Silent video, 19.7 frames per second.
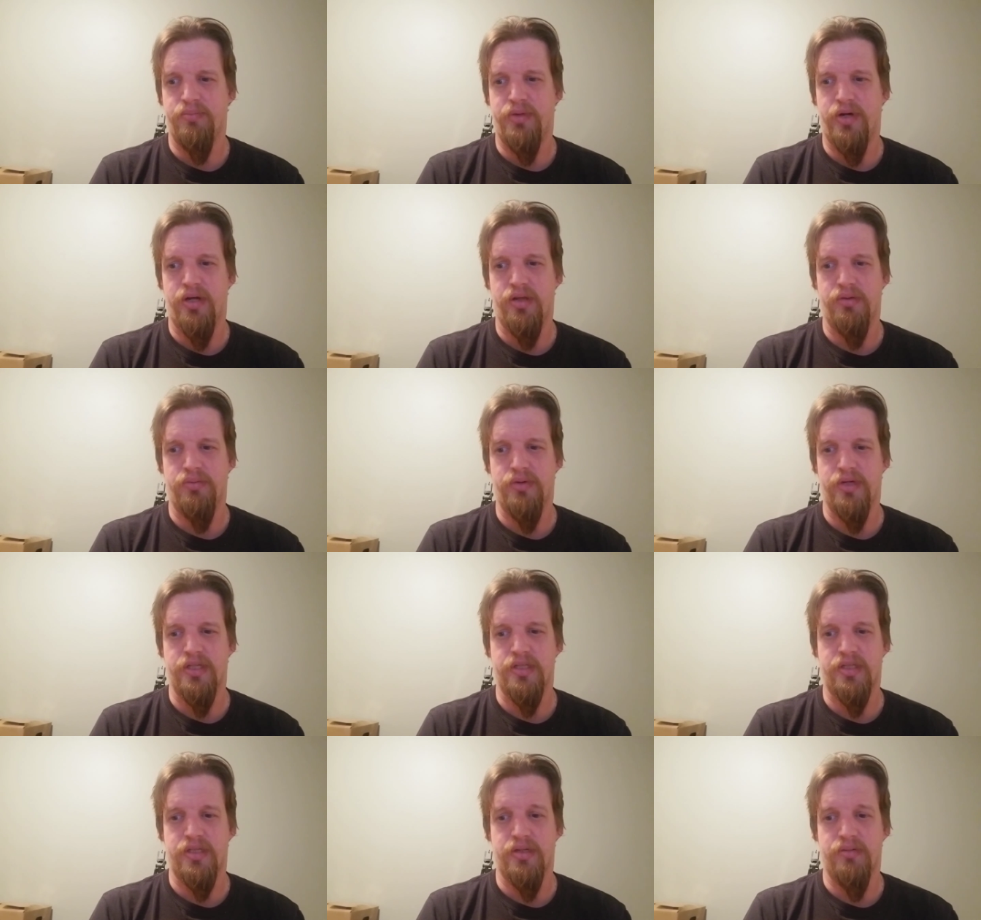bother
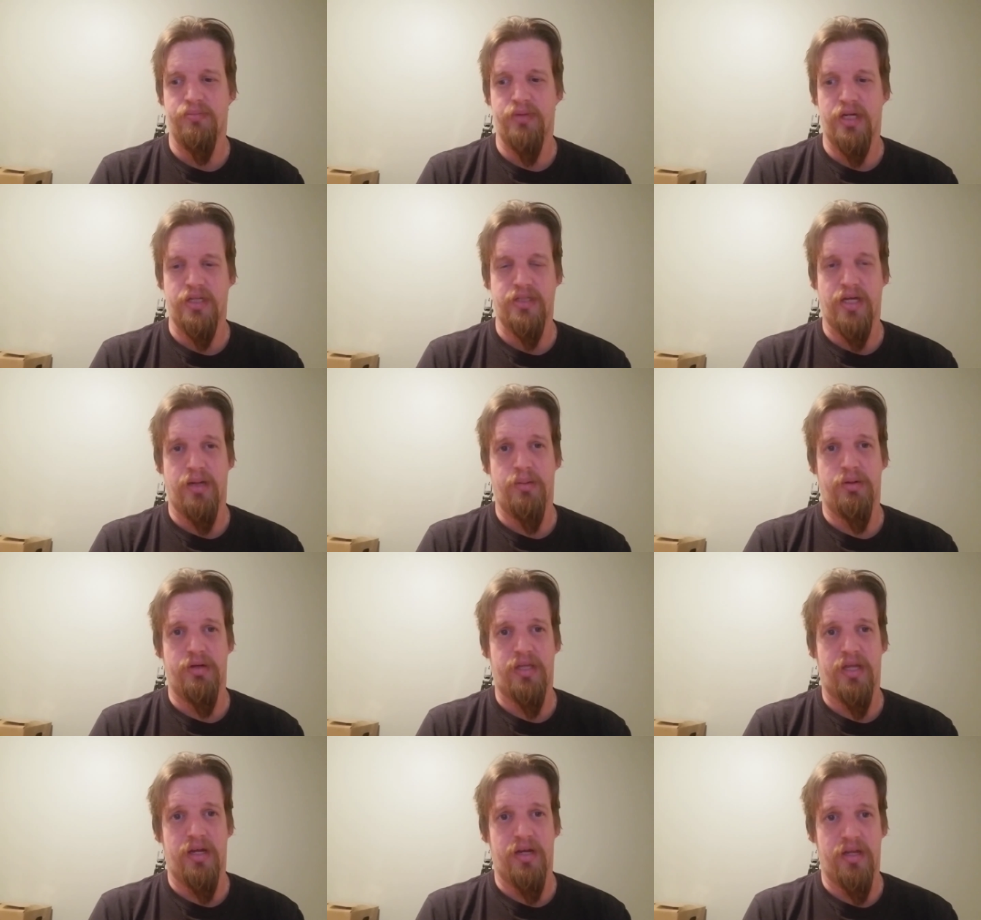wasting my time
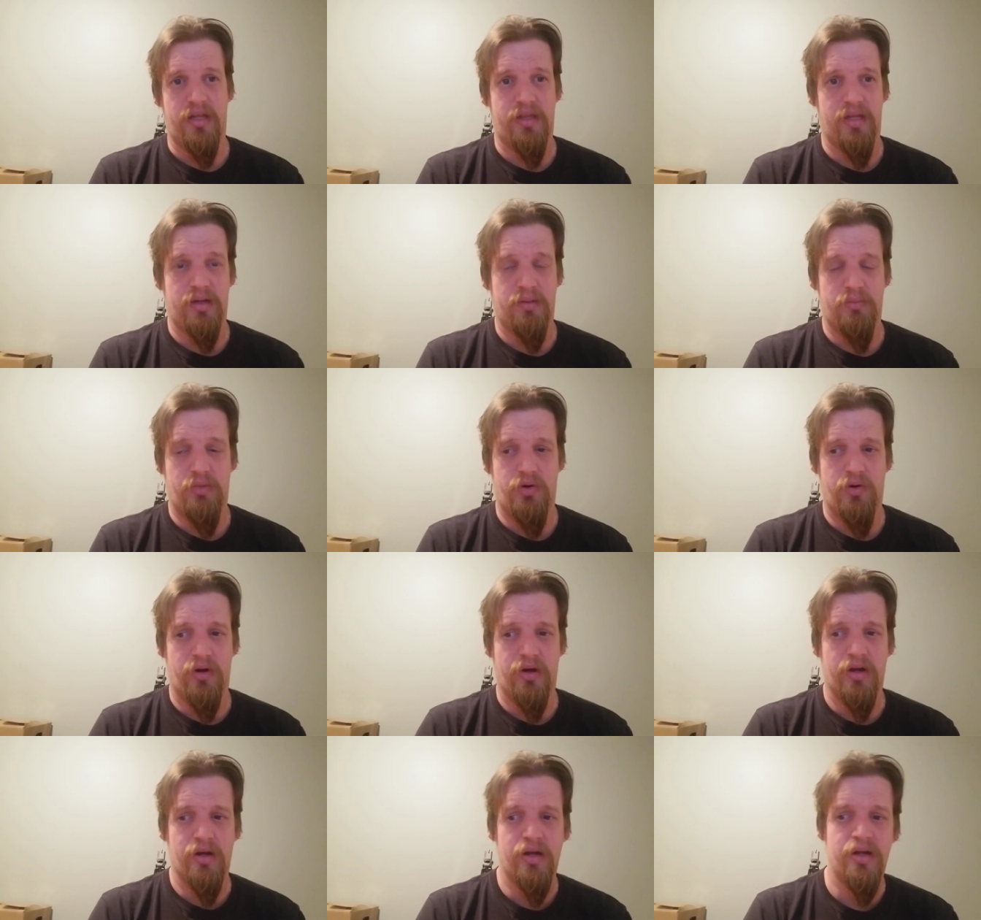with anything
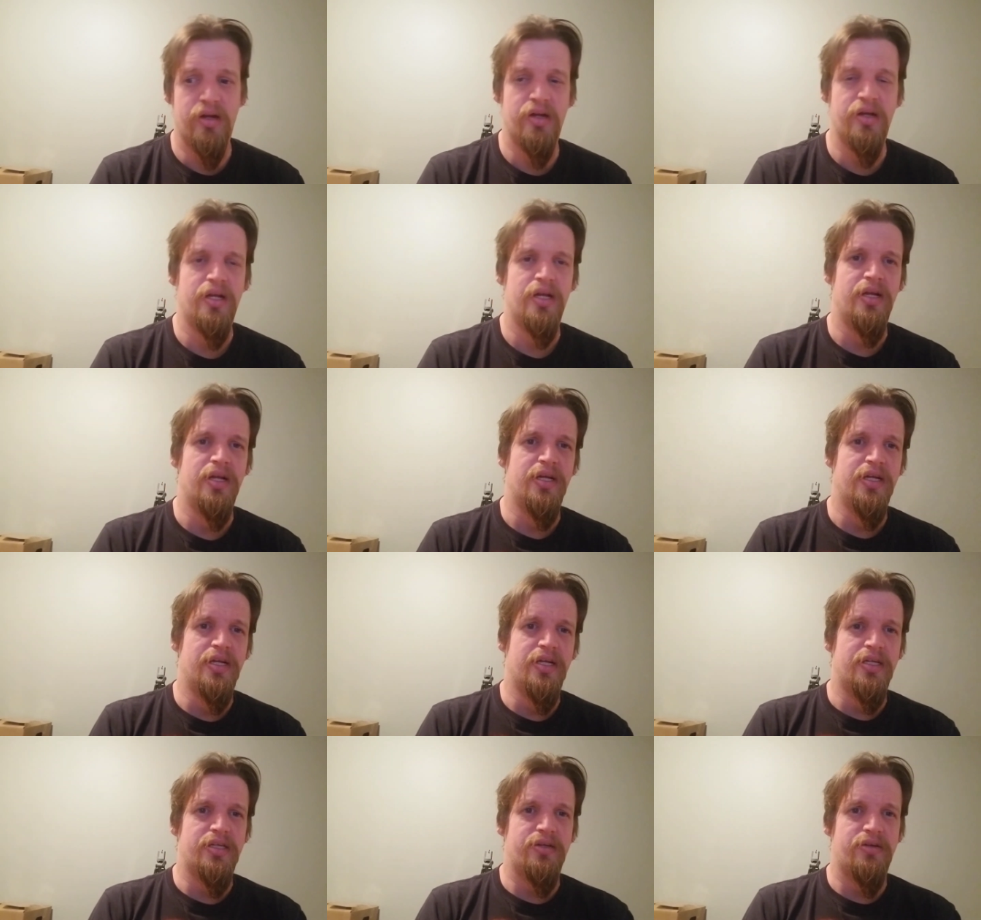more
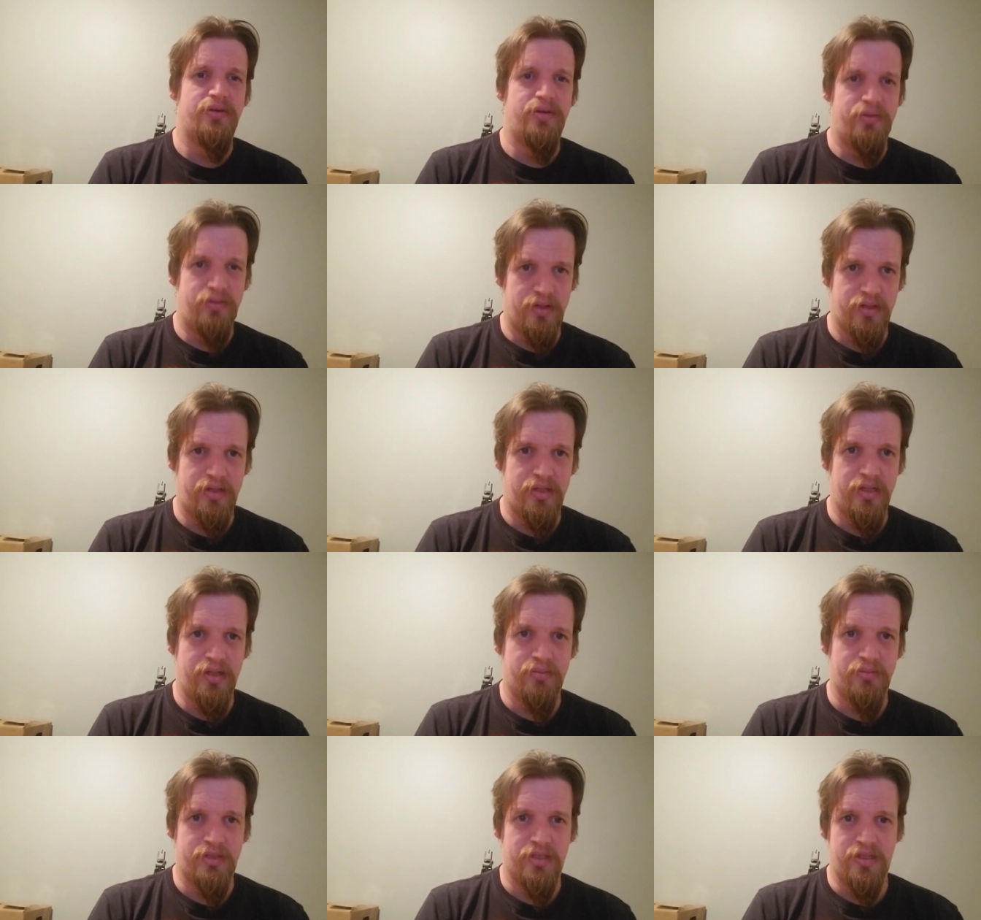what the
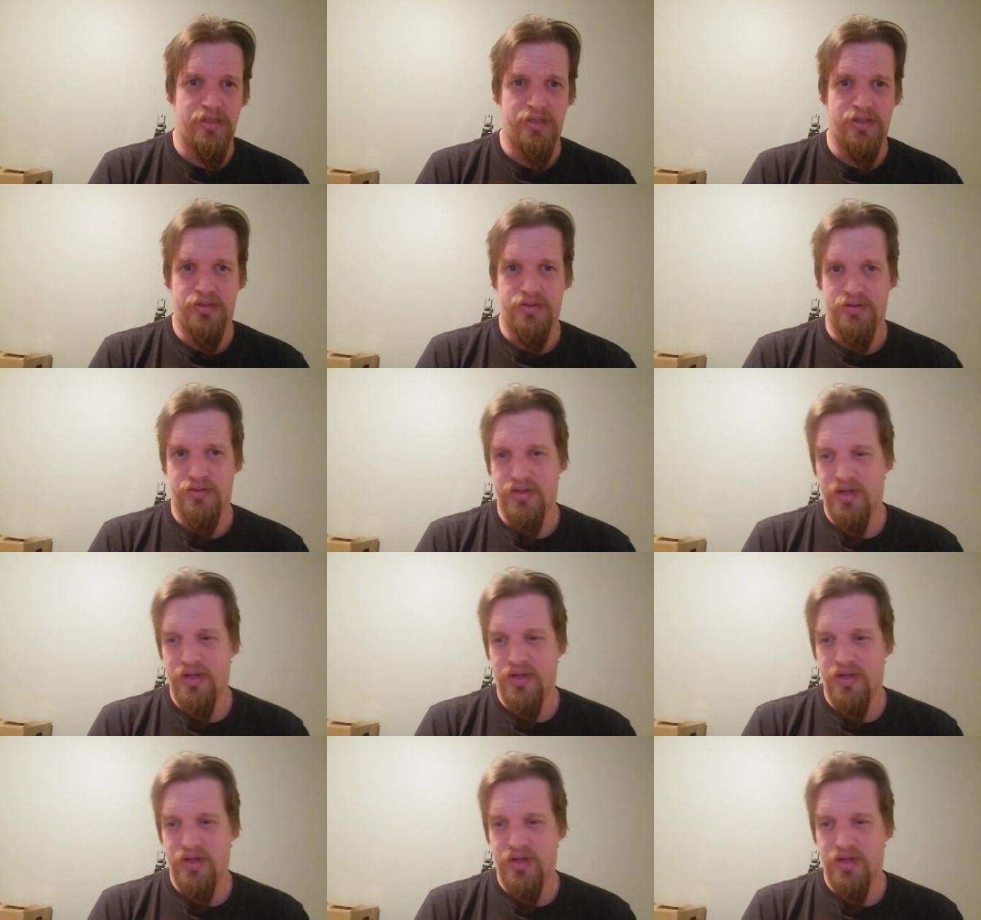MCU